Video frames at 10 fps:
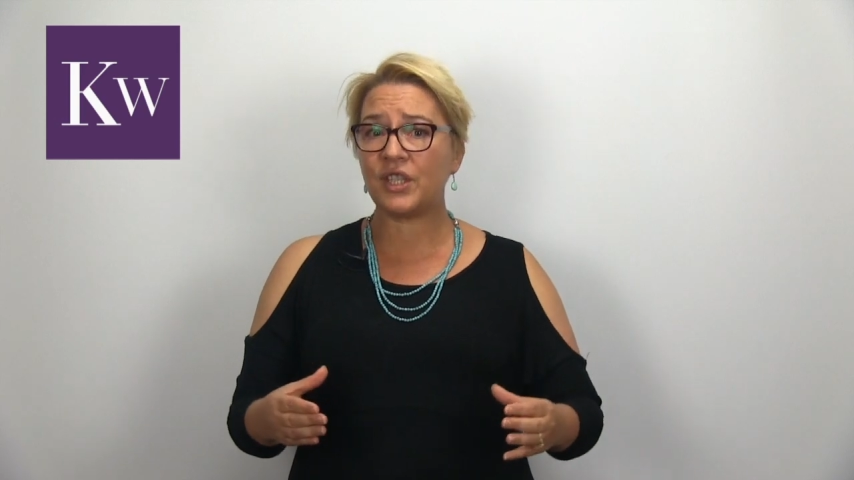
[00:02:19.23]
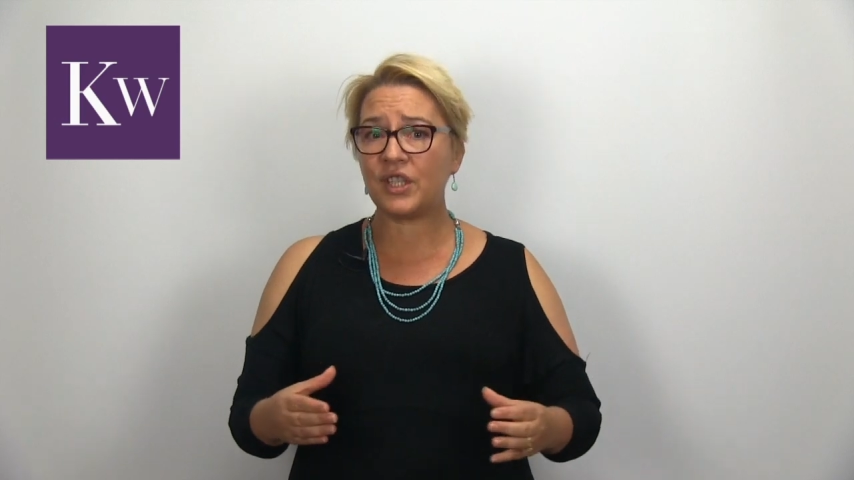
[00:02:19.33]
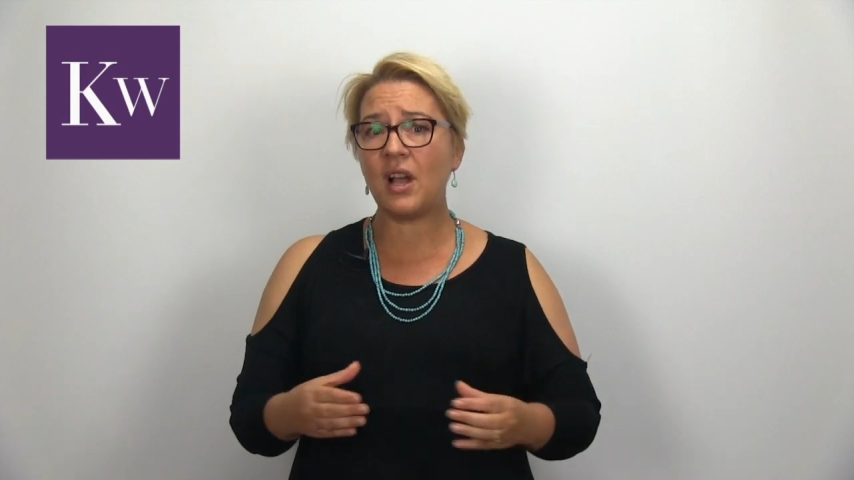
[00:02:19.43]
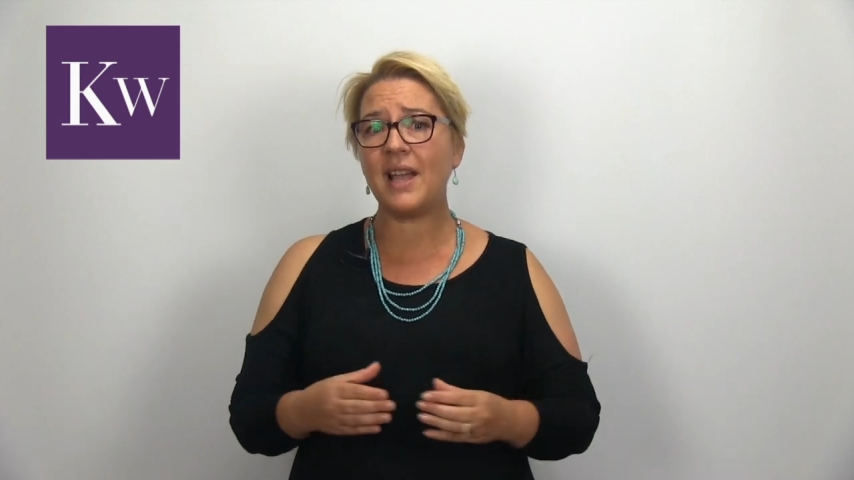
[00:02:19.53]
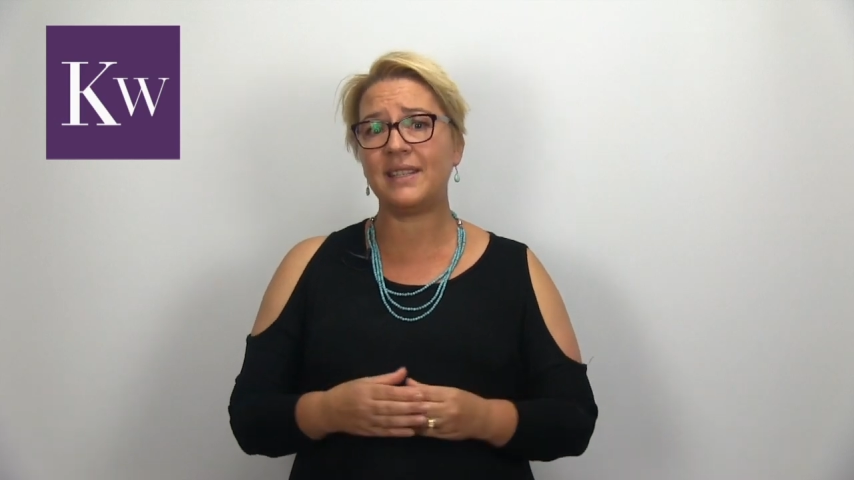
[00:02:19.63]

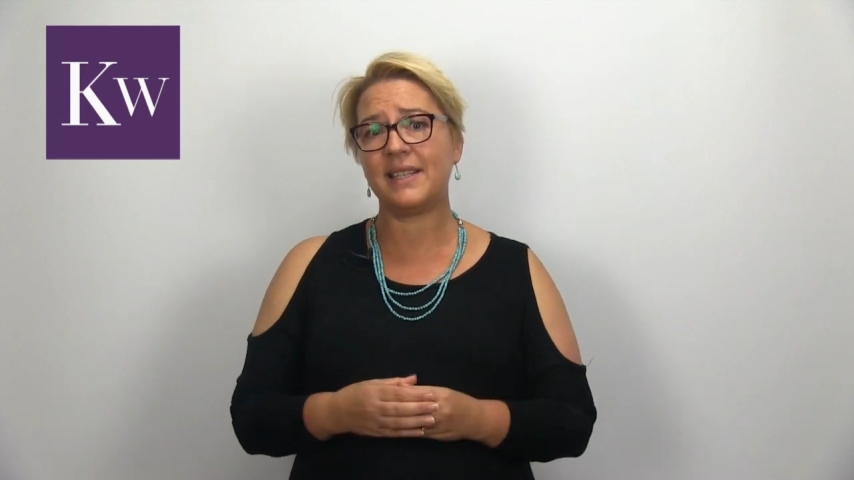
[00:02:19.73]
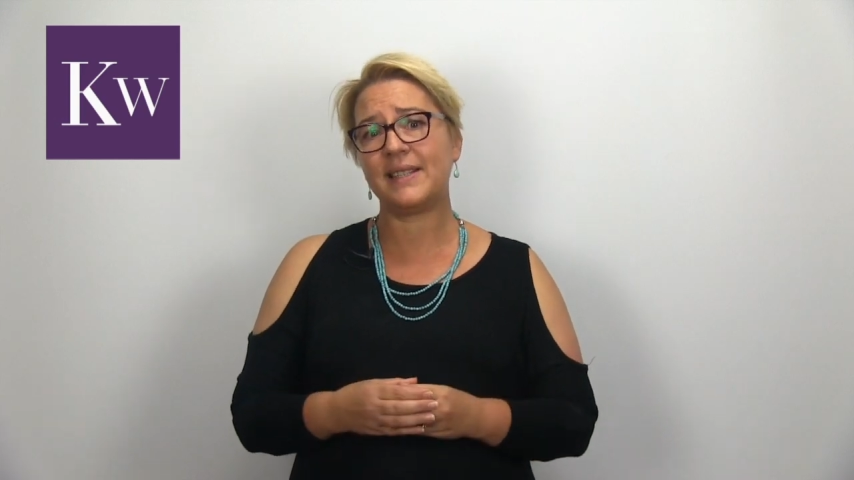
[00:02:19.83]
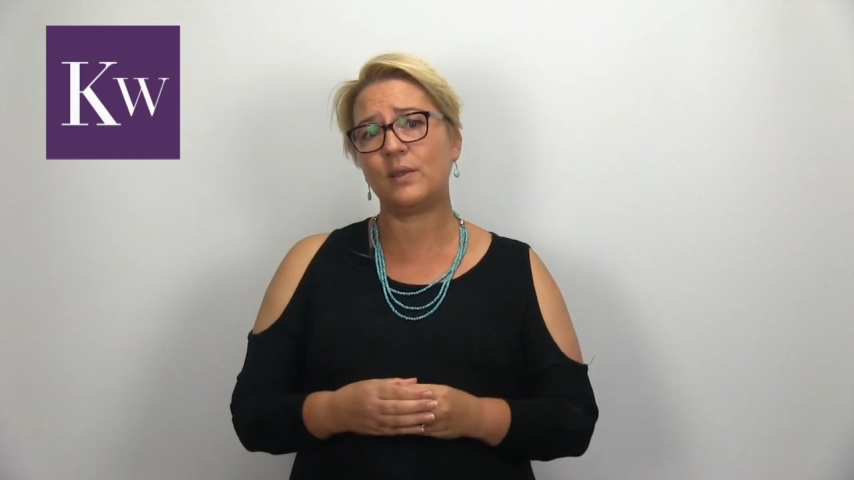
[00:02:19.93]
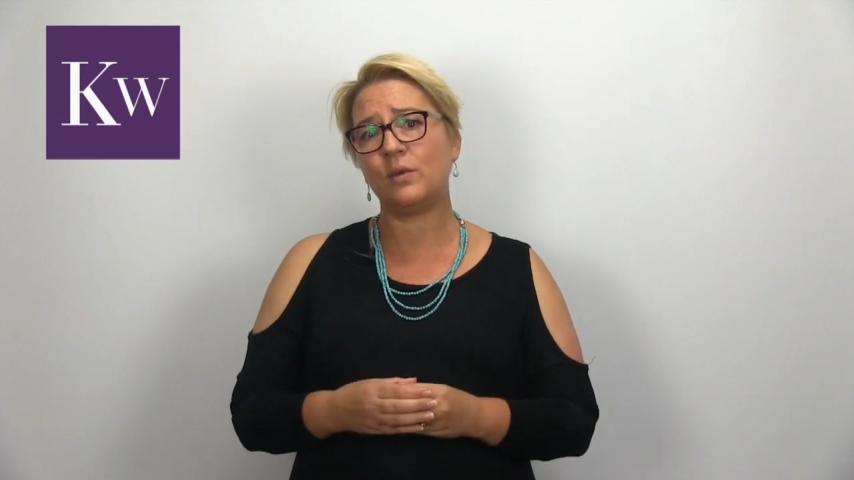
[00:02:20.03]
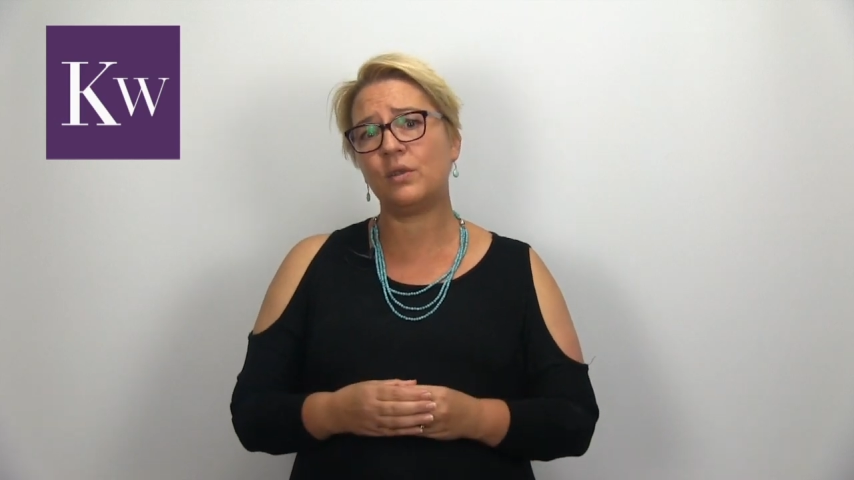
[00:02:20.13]

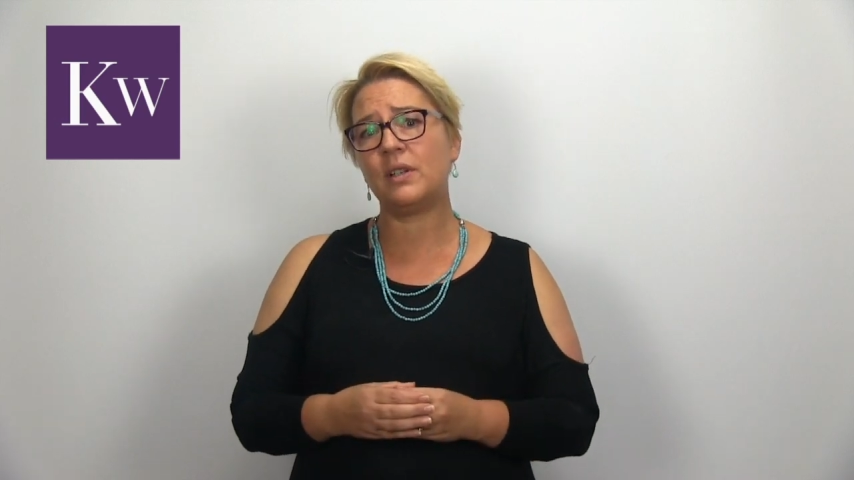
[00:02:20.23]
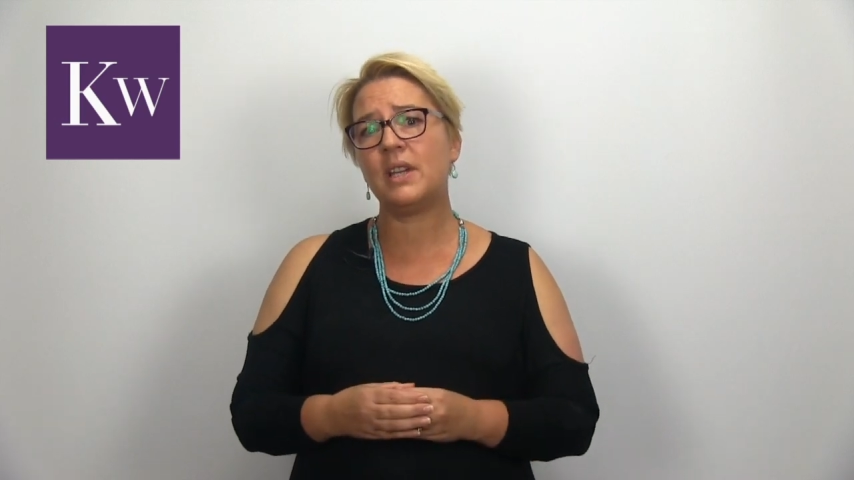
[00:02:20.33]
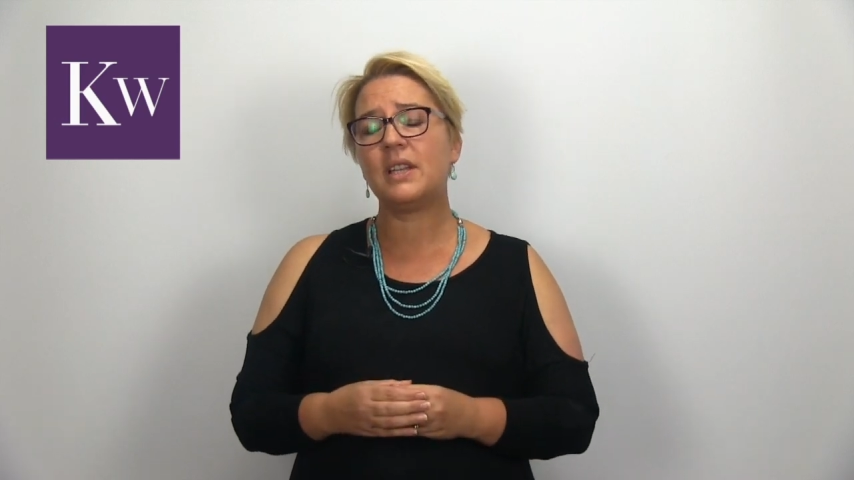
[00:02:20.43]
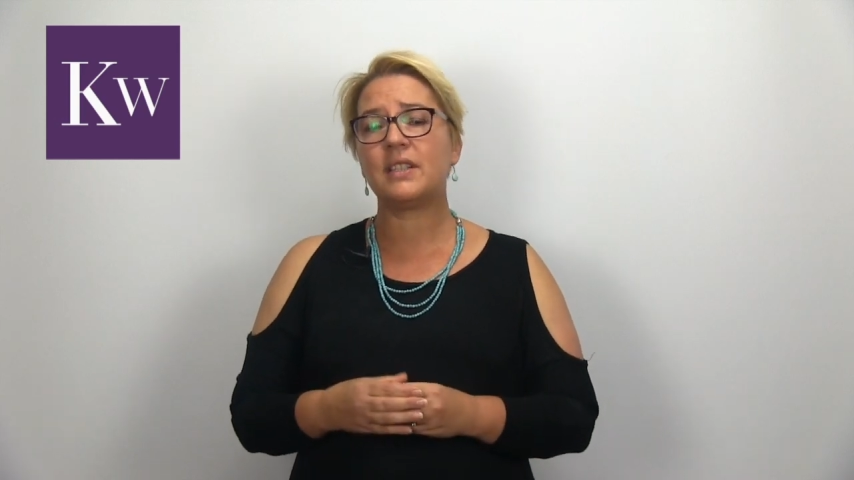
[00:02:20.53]
shyness or